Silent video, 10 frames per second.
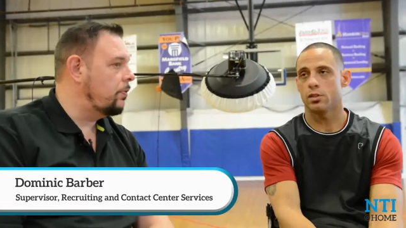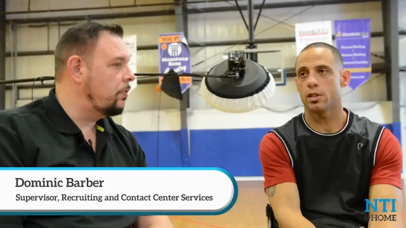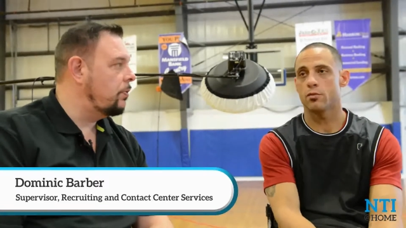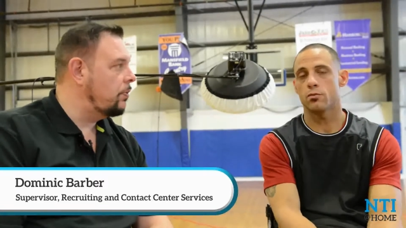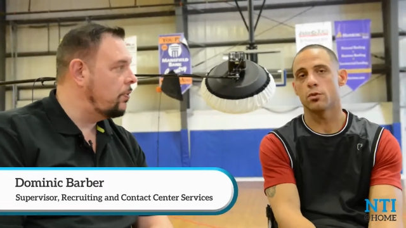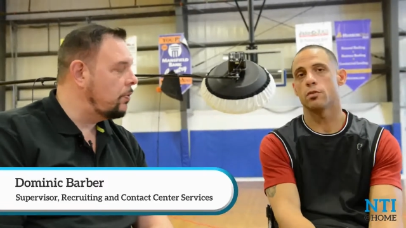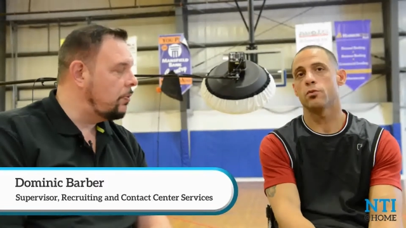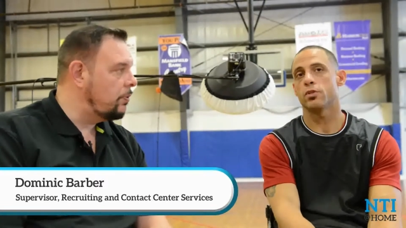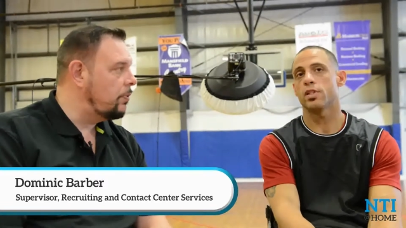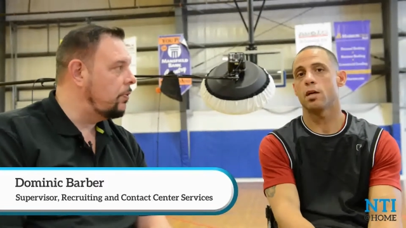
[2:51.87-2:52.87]
Speaker 1: looking for a
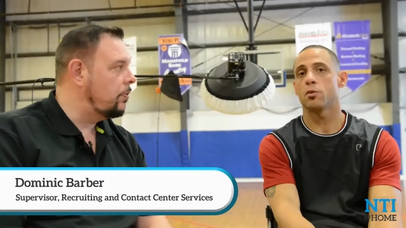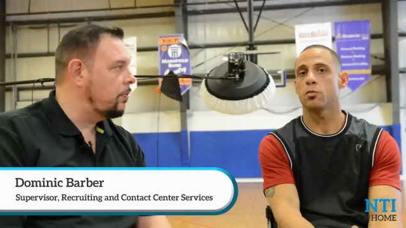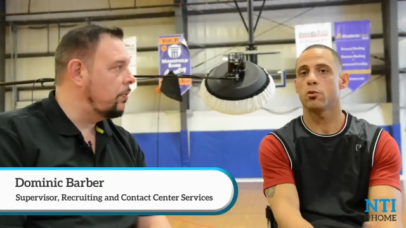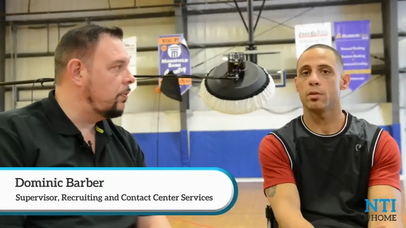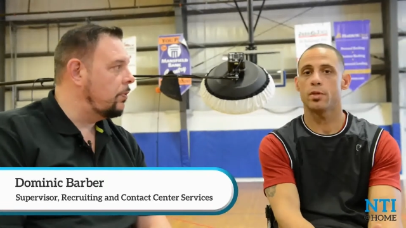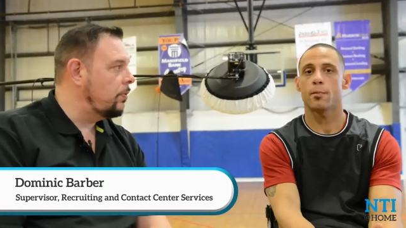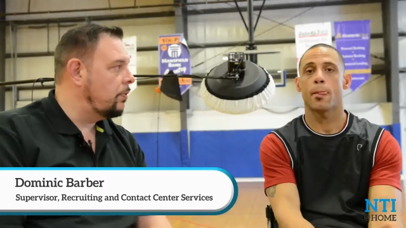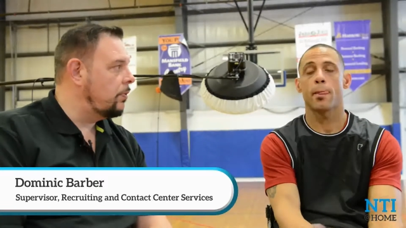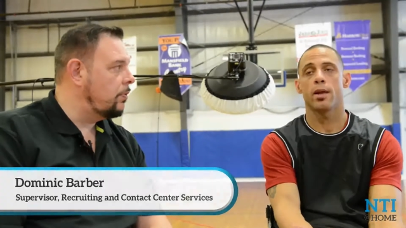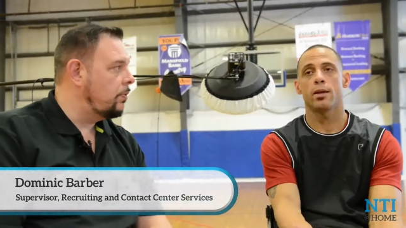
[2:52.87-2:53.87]
full-time employment
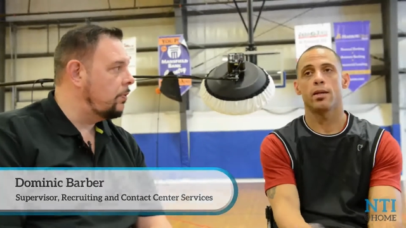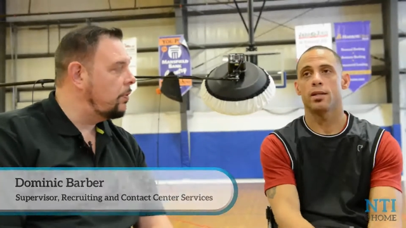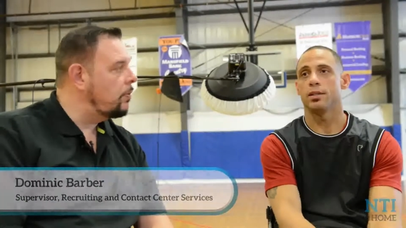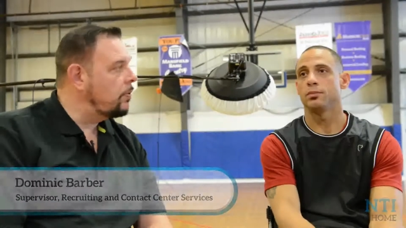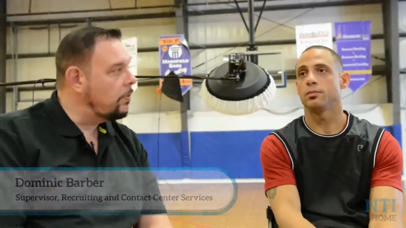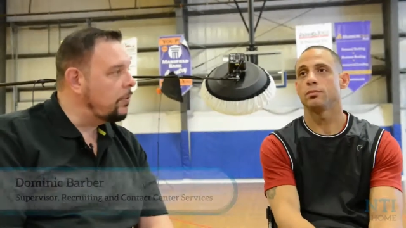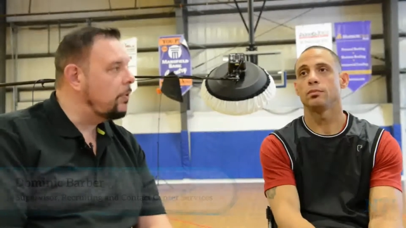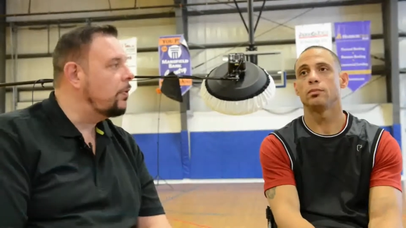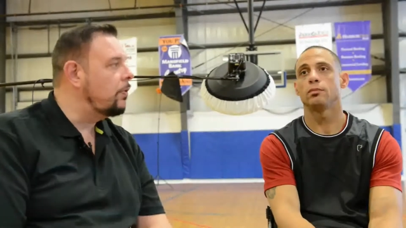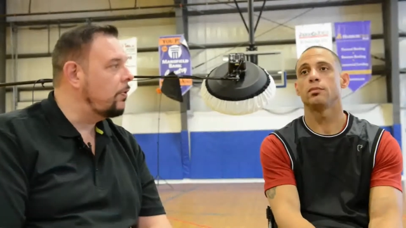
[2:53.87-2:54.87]
and
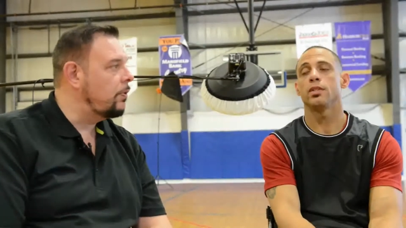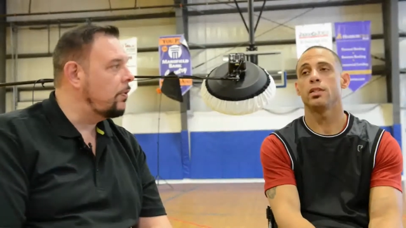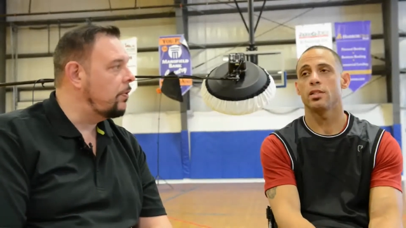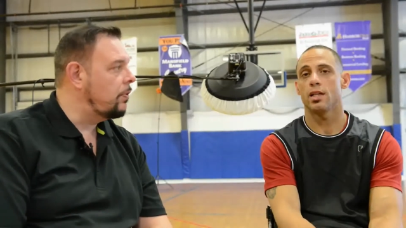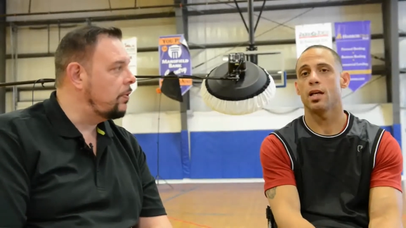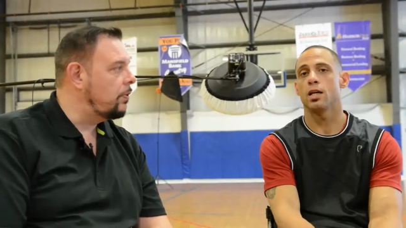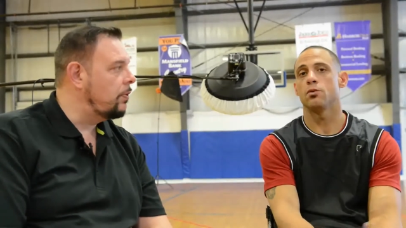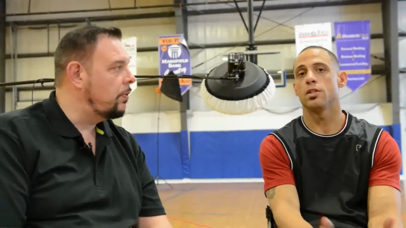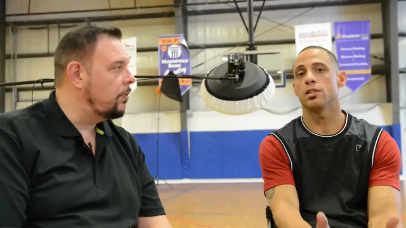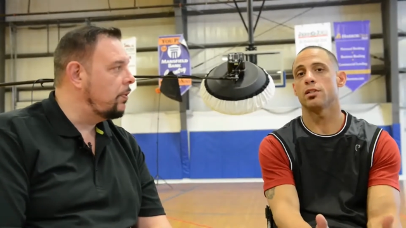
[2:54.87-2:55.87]
NTI
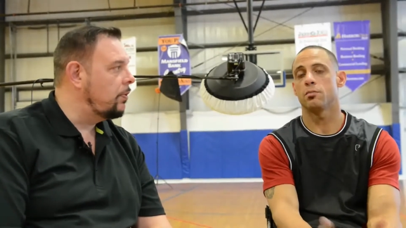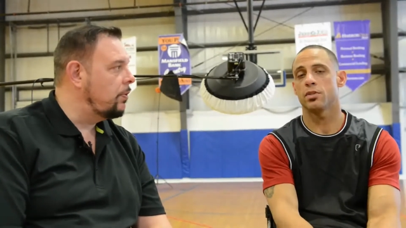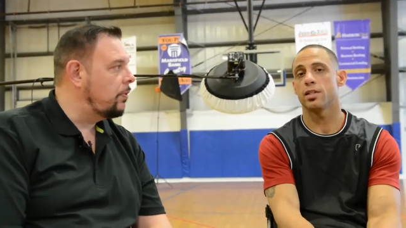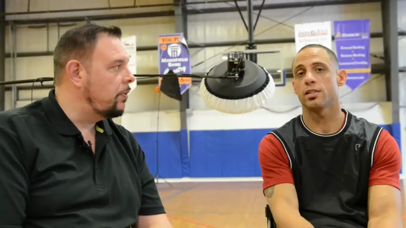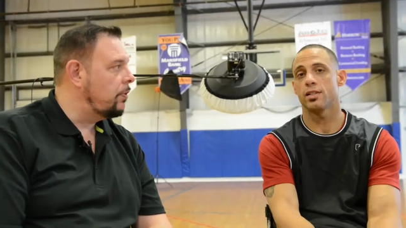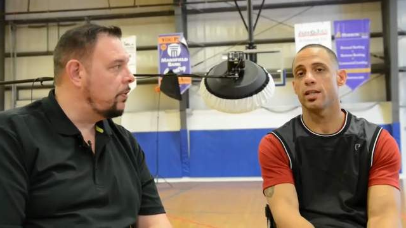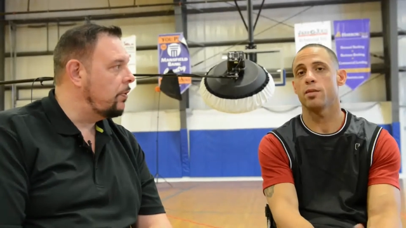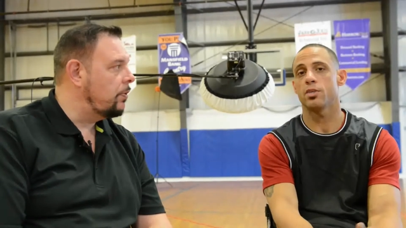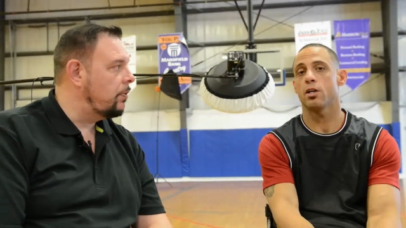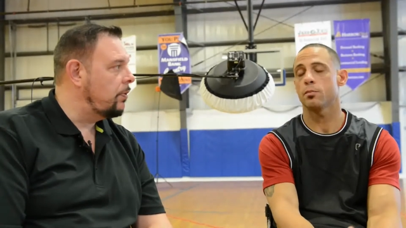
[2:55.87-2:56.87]
was a place that
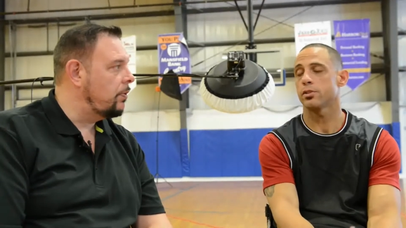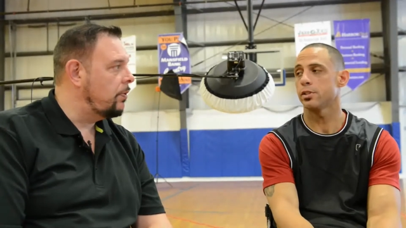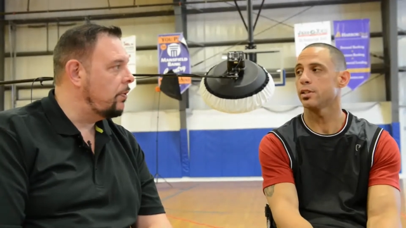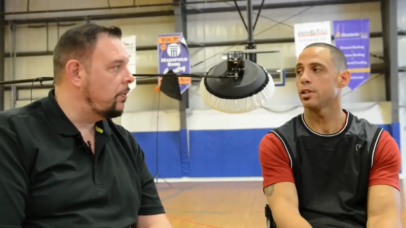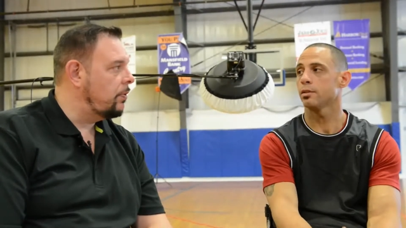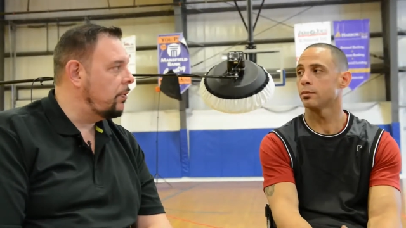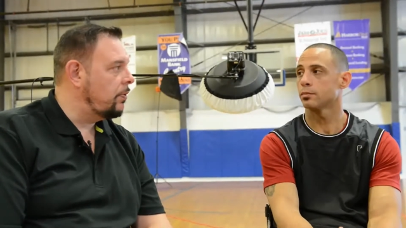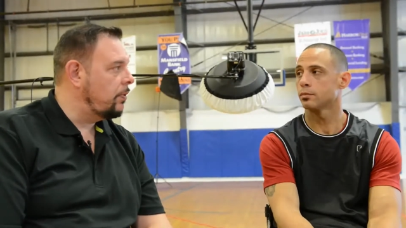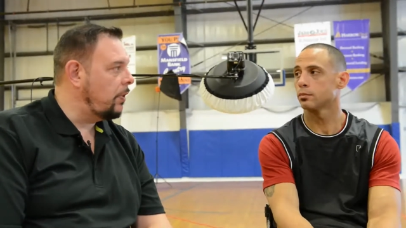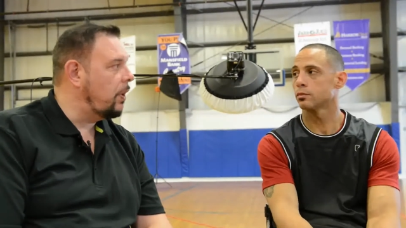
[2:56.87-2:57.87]
gave me an opportunity.
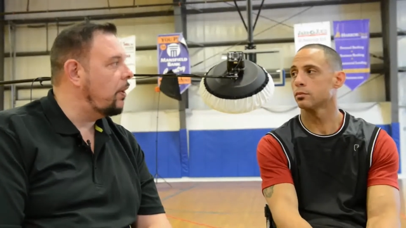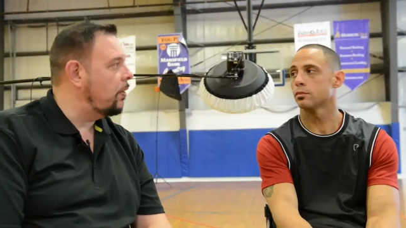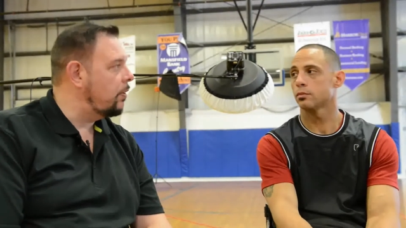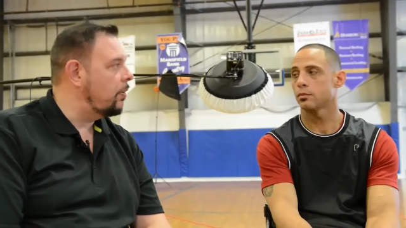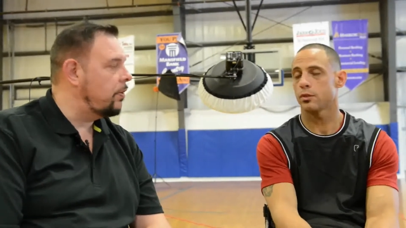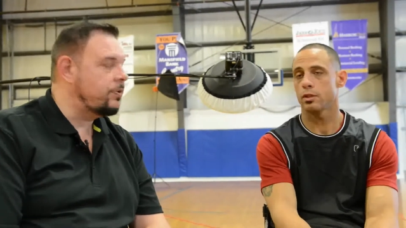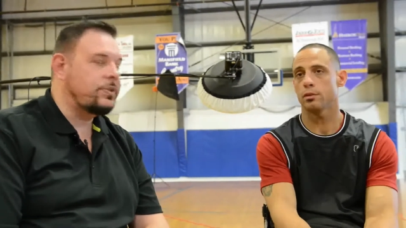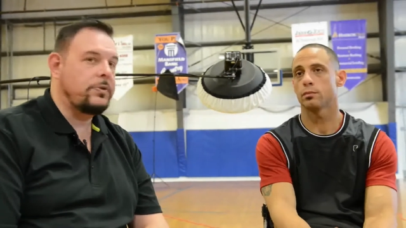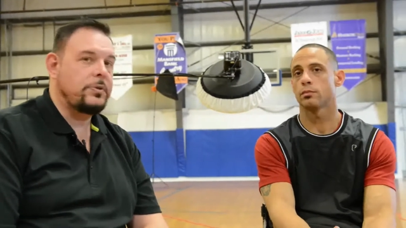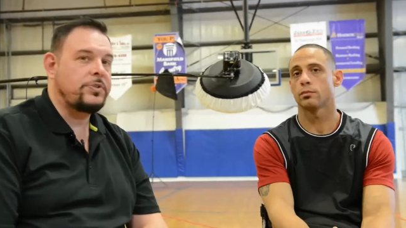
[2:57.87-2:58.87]
Speaker 2: Yeah,
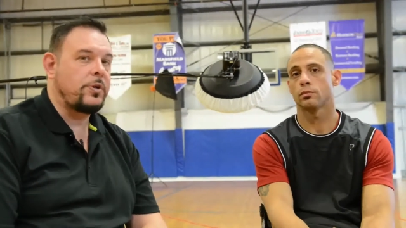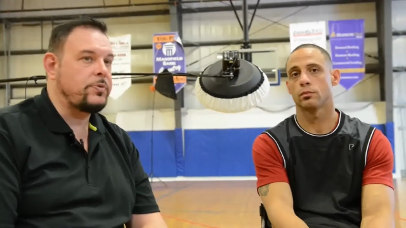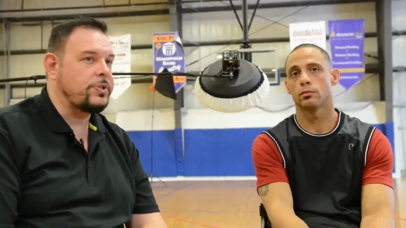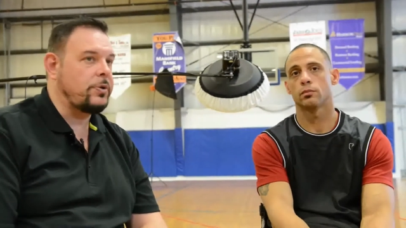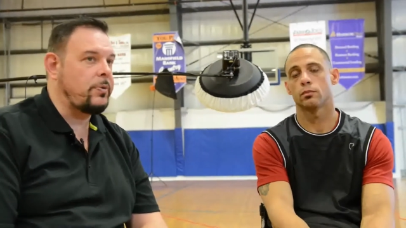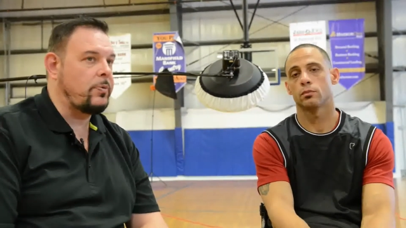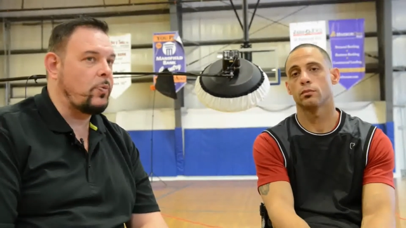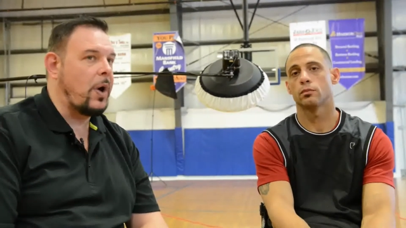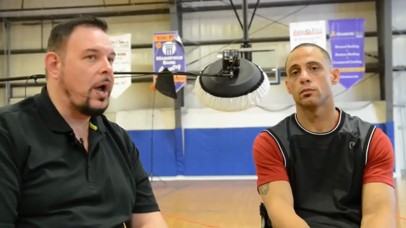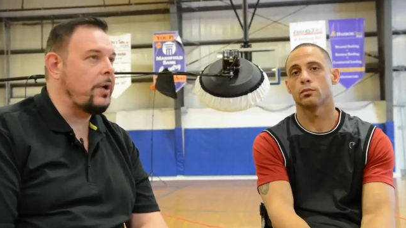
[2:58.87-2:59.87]
so it was a little
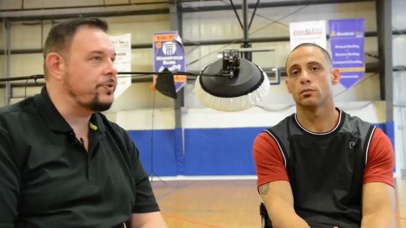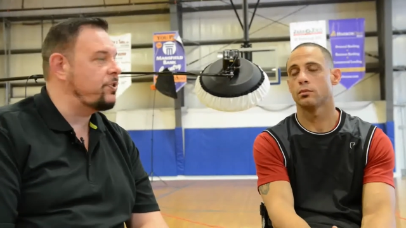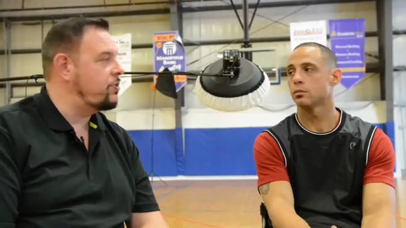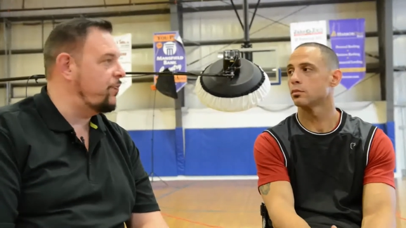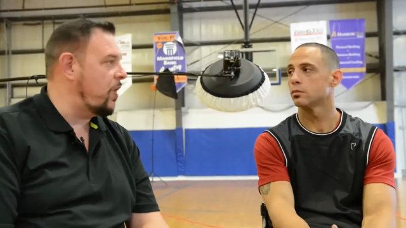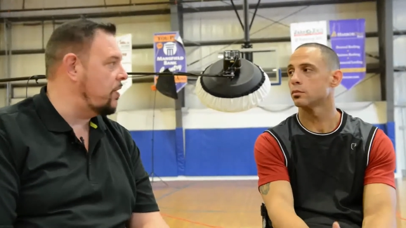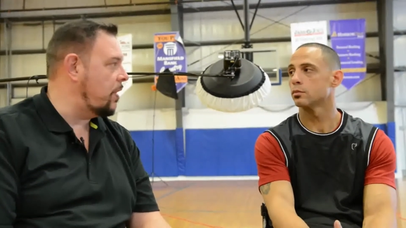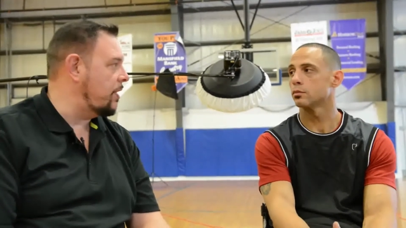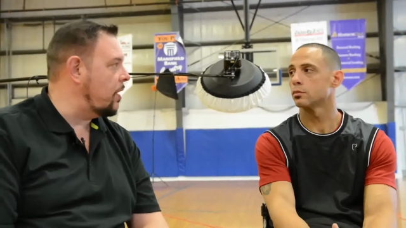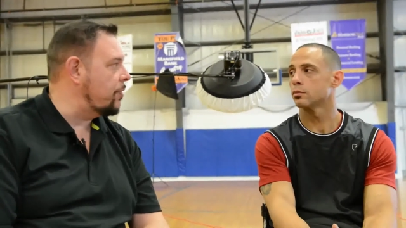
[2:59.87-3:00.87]
bit wild. Did you find
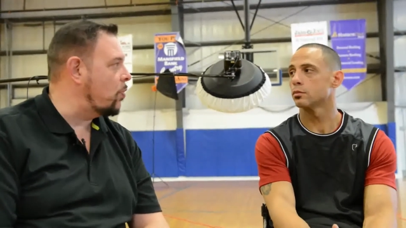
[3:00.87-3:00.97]
like other